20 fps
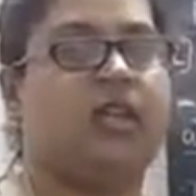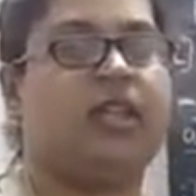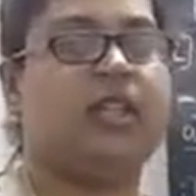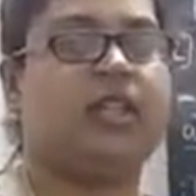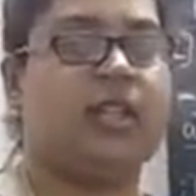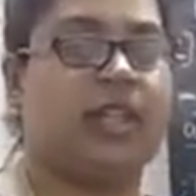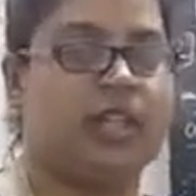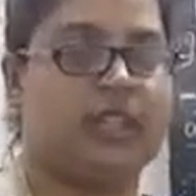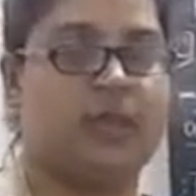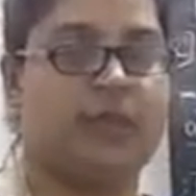
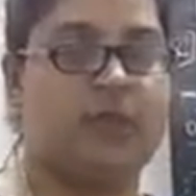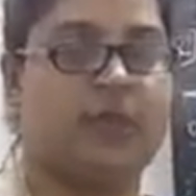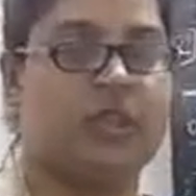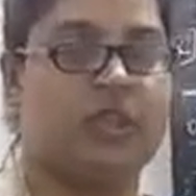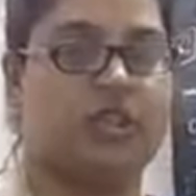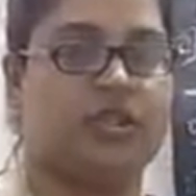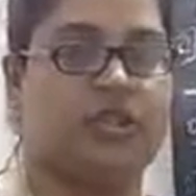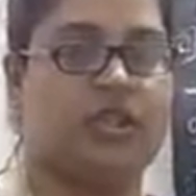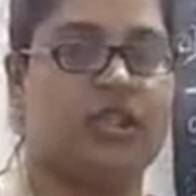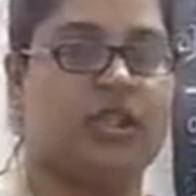
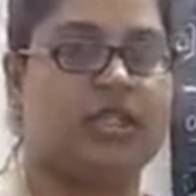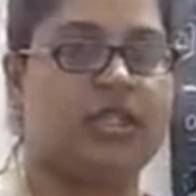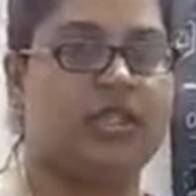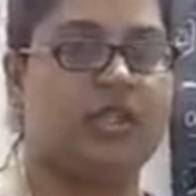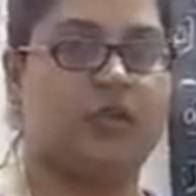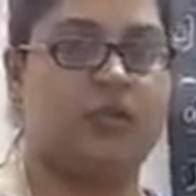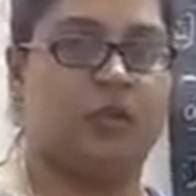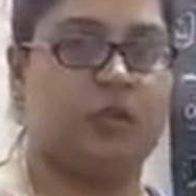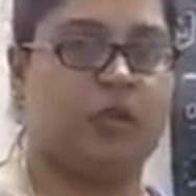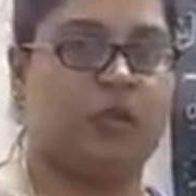transpiration, that is
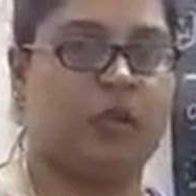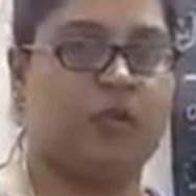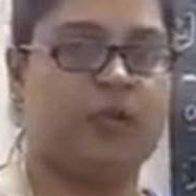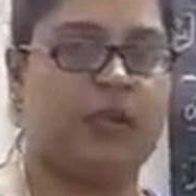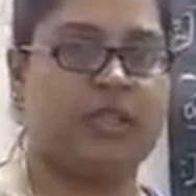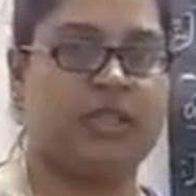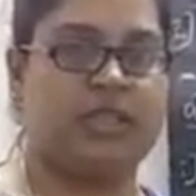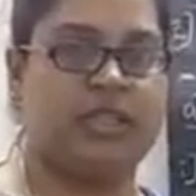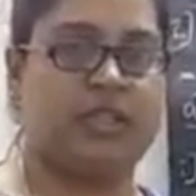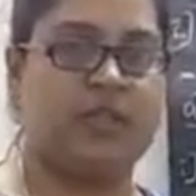removal of
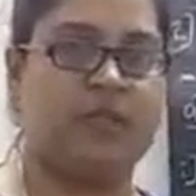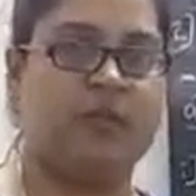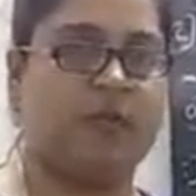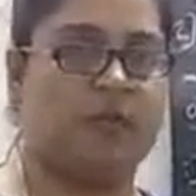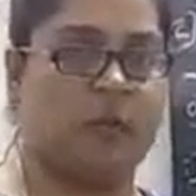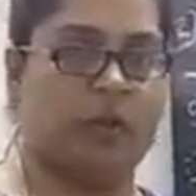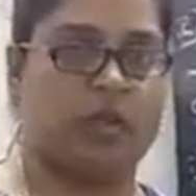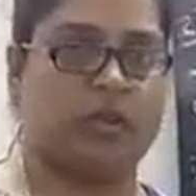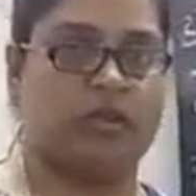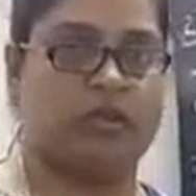excess of
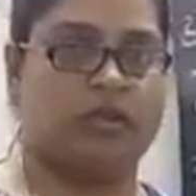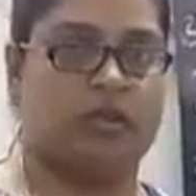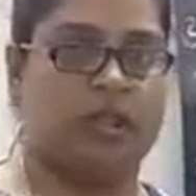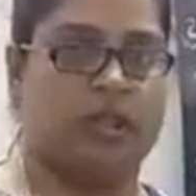water.